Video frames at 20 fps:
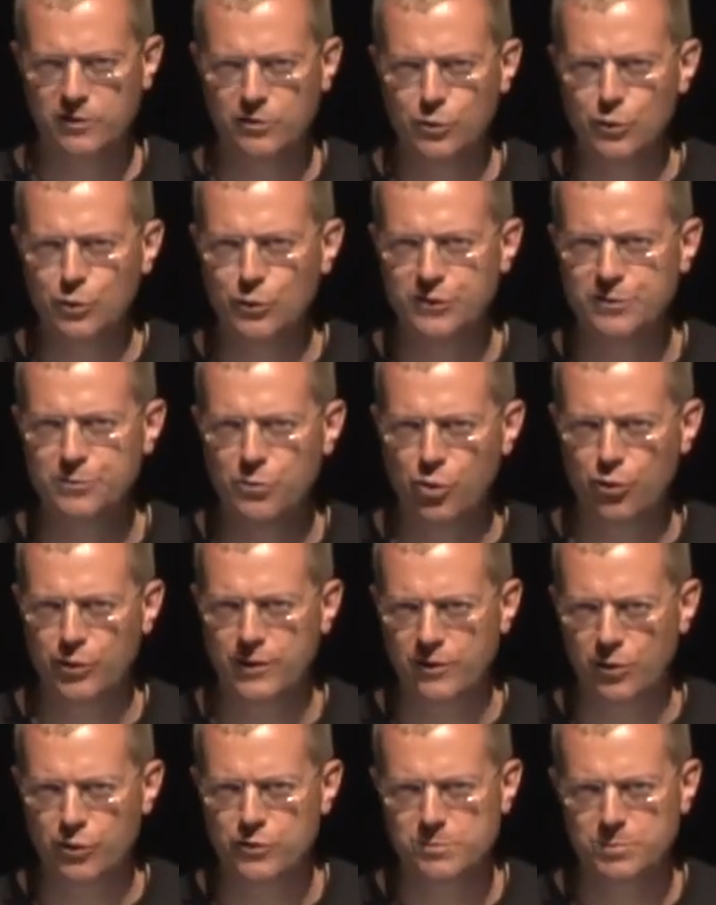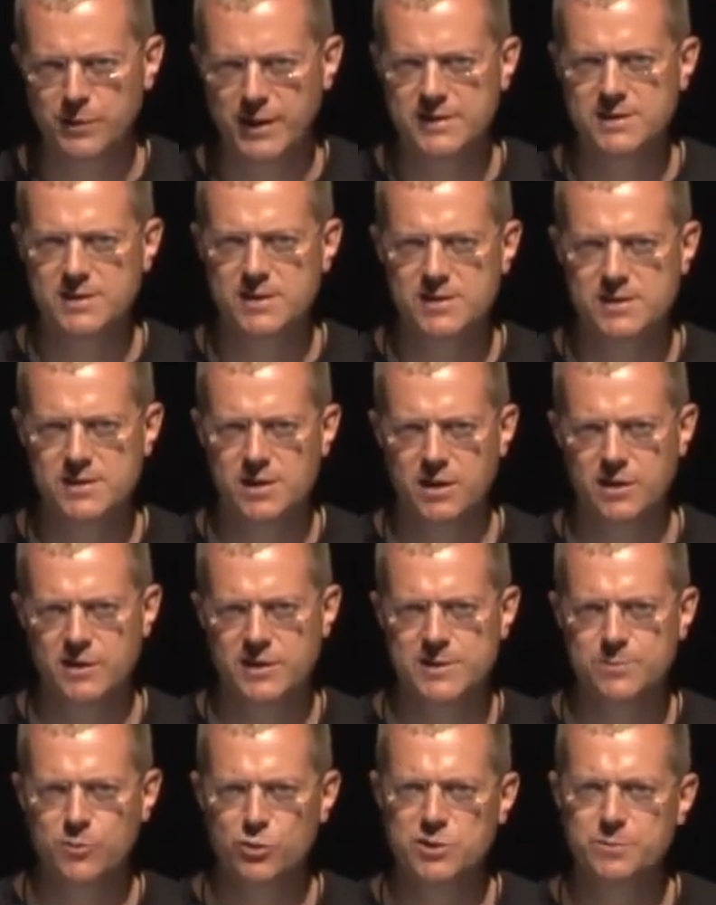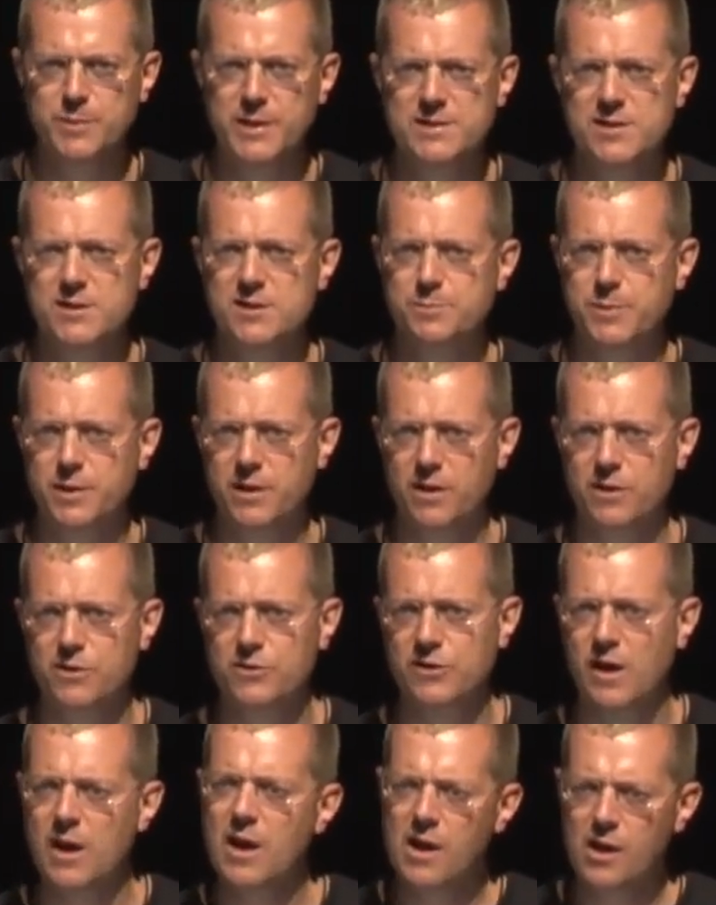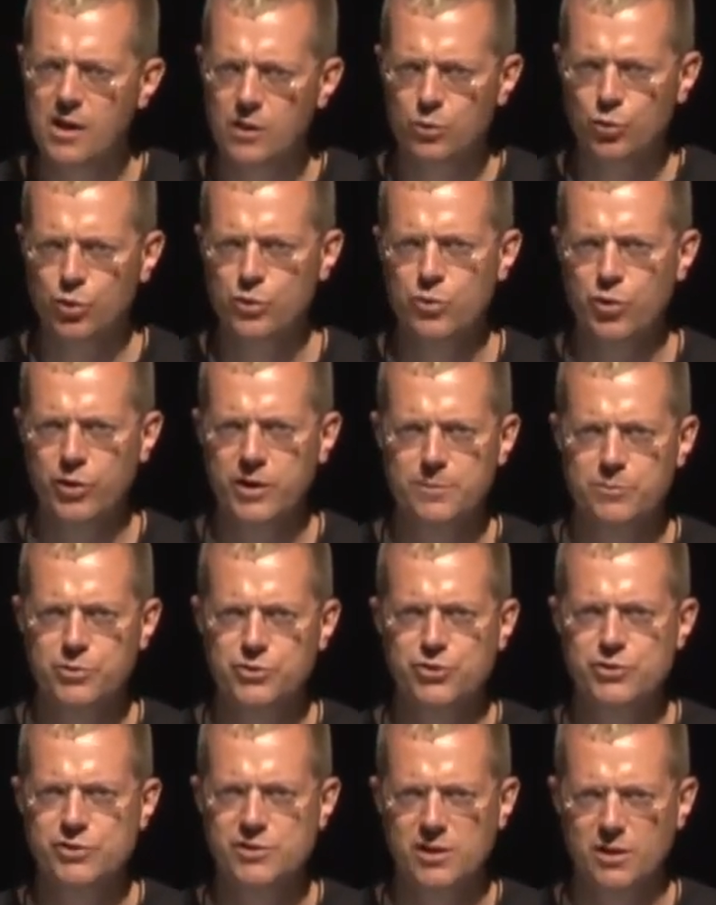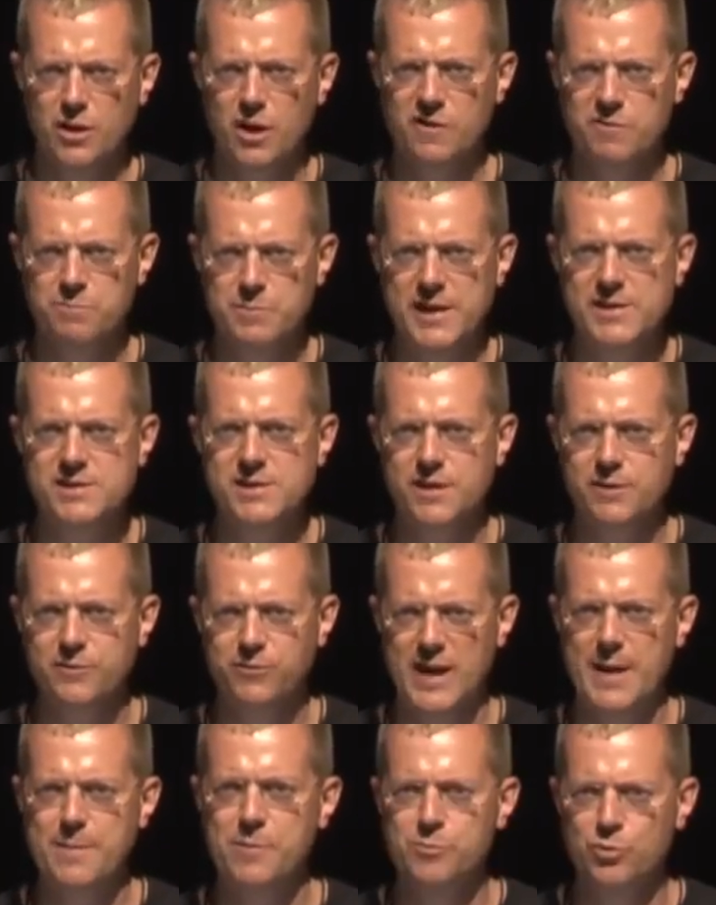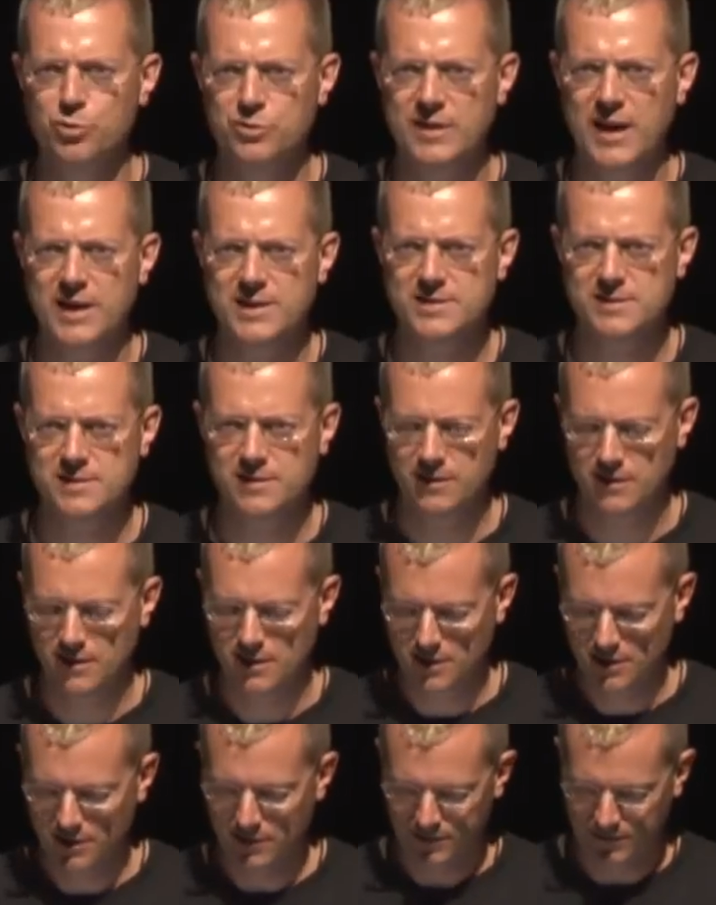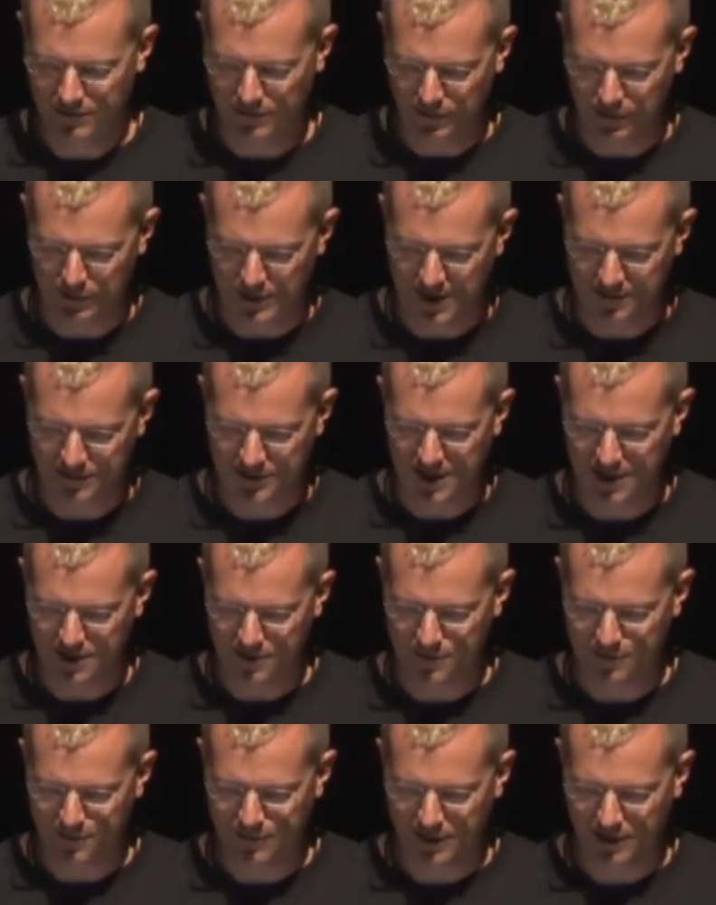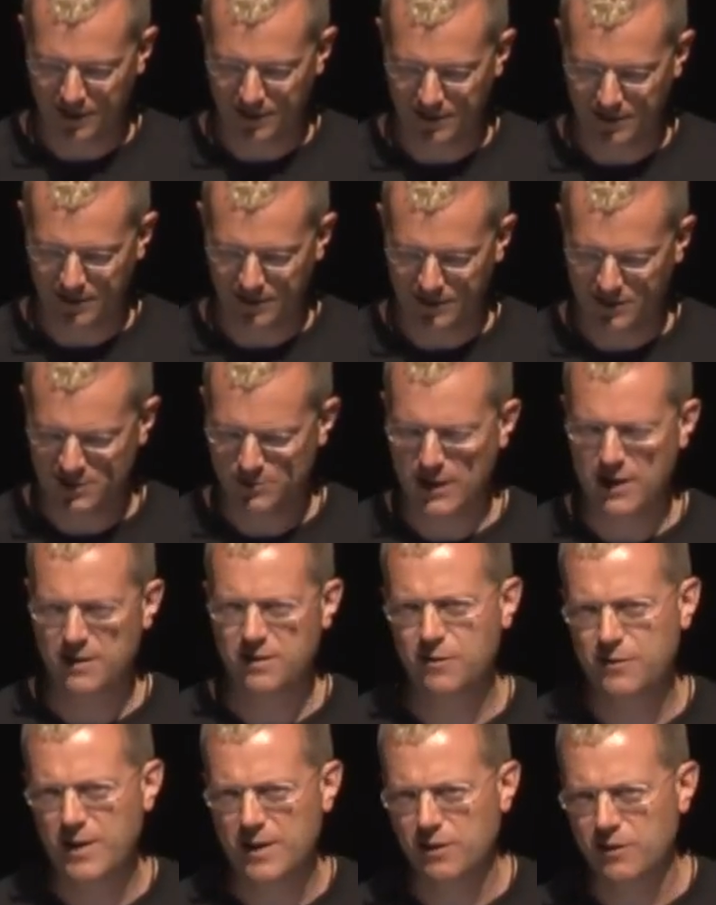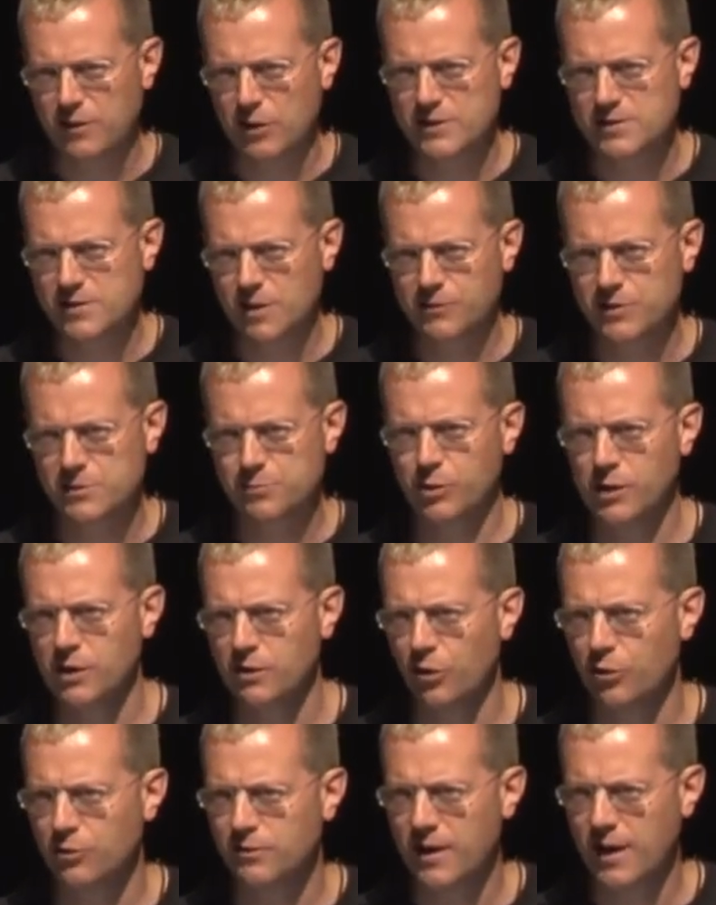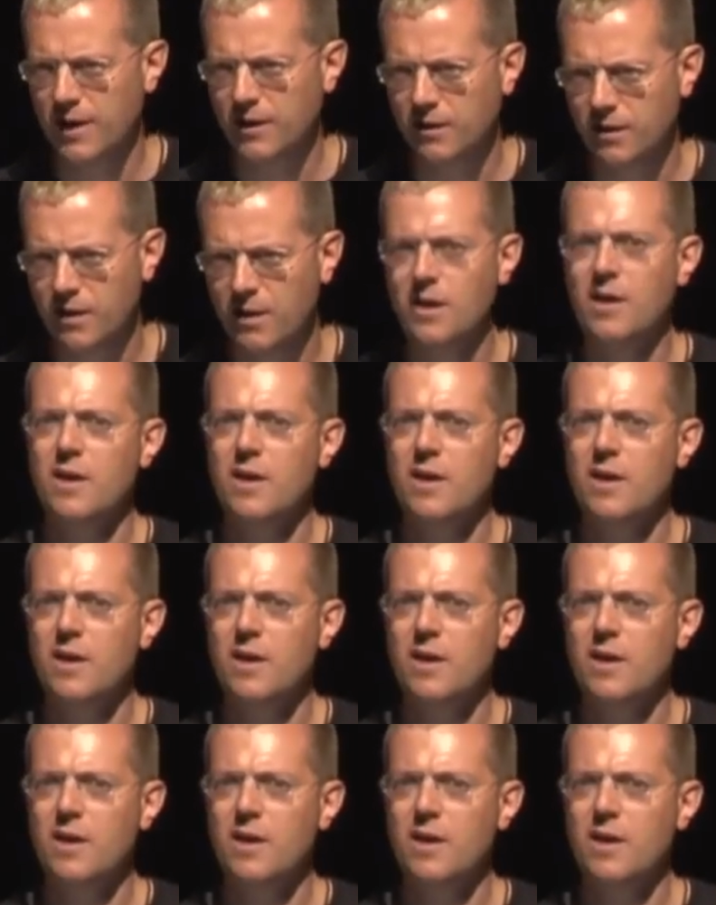tools more in those places than in the small spaces because woodworking produces a lot of messy, flammable dust. So you have to have, despite the fact that that stuff is pretty low tech,